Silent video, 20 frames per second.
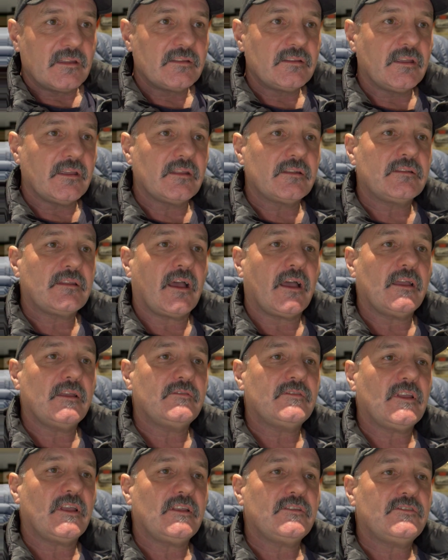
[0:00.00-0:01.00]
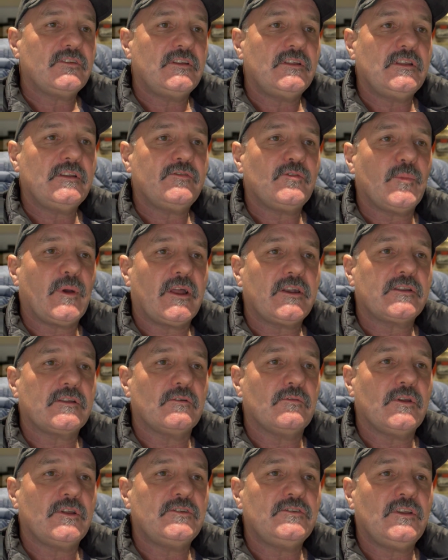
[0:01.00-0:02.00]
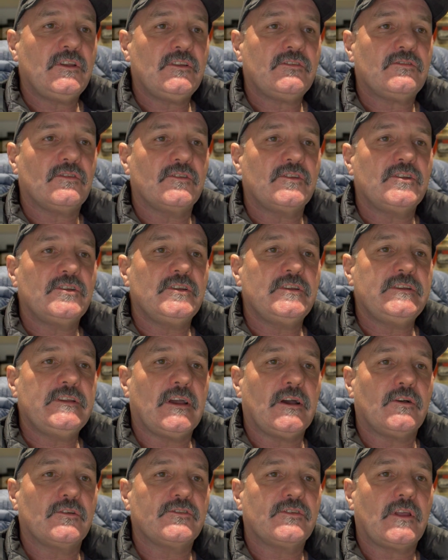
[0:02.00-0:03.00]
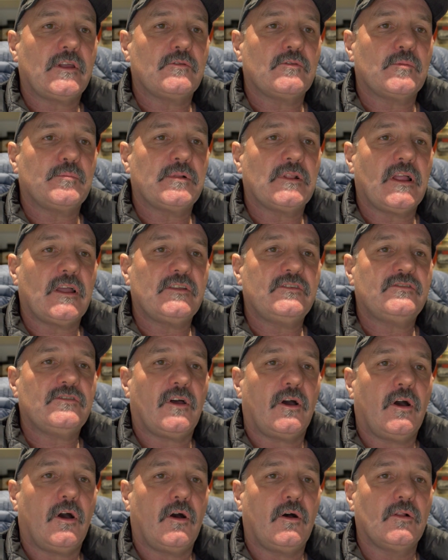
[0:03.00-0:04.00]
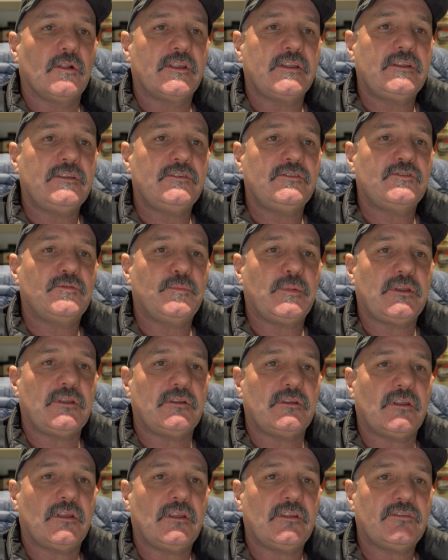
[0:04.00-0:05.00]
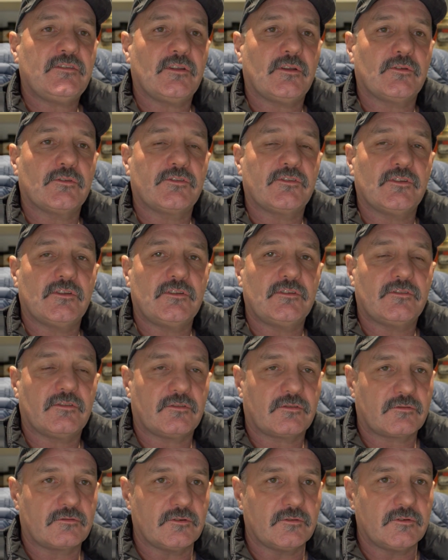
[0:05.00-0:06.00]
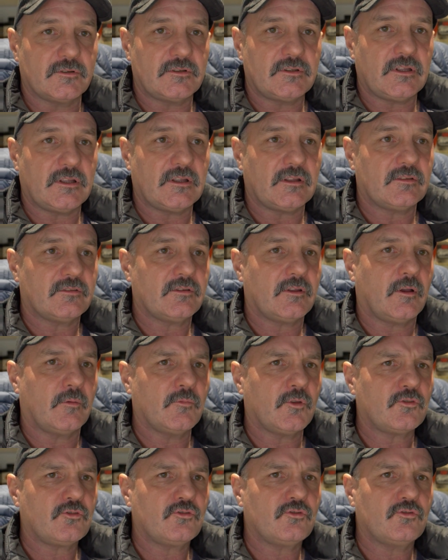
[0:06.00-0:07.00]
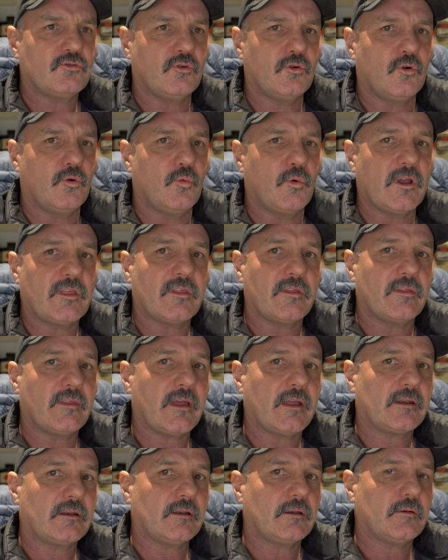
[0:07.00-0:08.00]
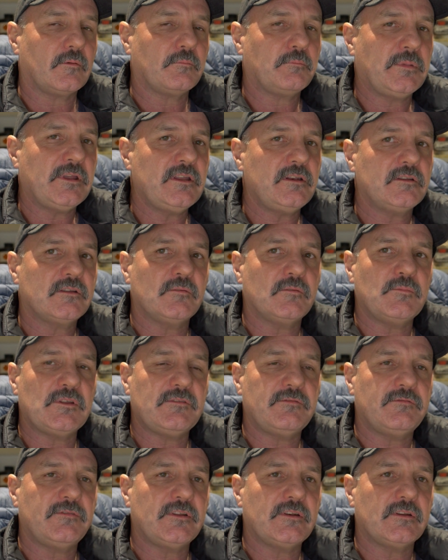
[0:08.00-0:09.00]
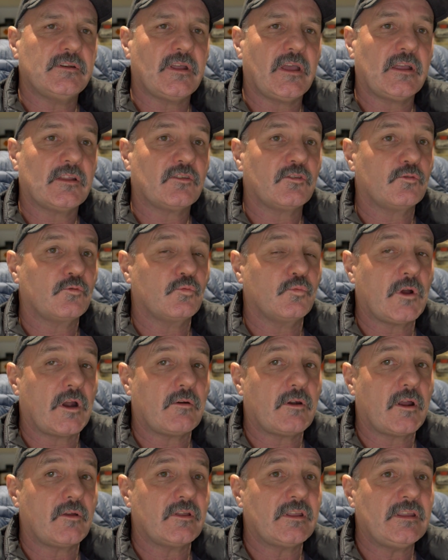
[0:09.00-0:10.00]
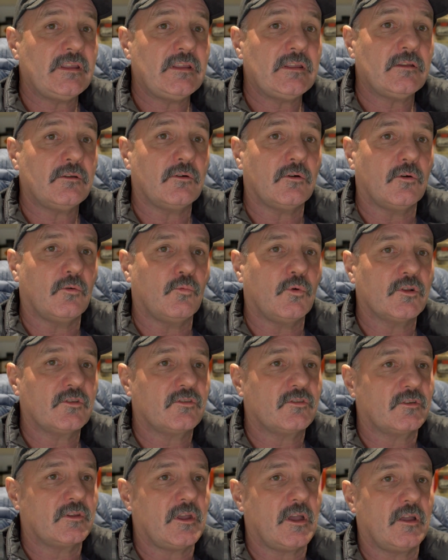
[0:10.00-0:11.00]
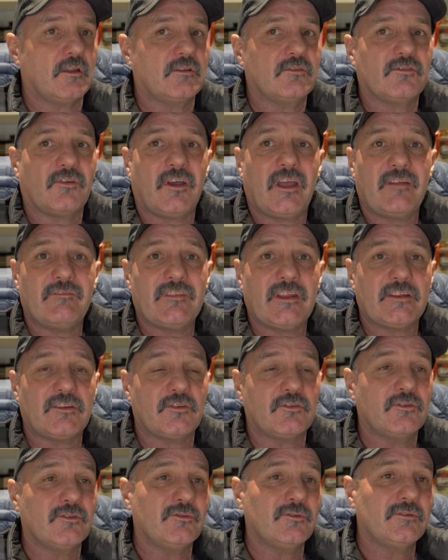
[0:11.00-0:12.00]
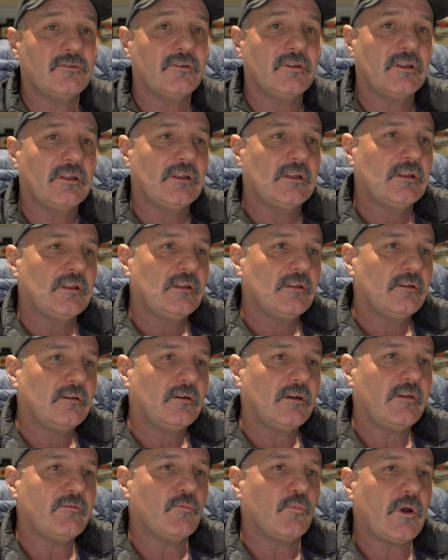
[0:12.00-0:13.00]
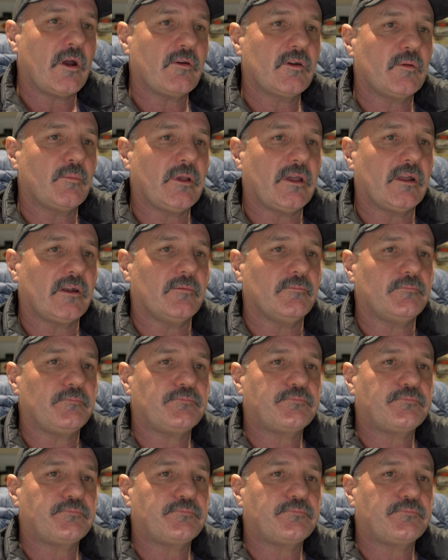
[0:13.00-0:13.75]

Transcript: Yeah, Dave's answered here from Hunting a yes, on the ELs they replace the whole hinge pin. SLC to screw in, yeah. So I'm not sure whether that pin can be fitted at Swaro here or what's the go, because I haven't had to do it. I haven't worried about it.